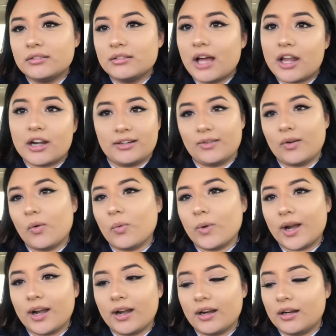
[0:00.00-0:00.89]
out of
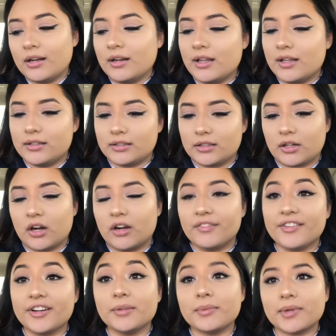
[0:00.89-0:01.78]
nowhere and the car in
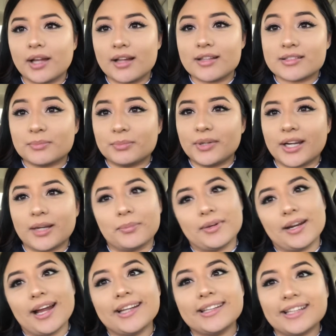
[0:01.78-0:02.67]
front of me got to brake
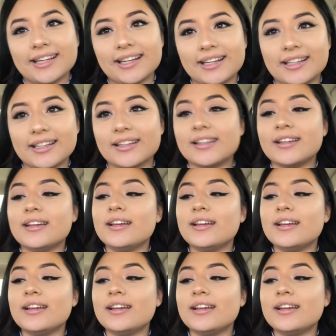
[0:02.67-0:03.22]
but i didn't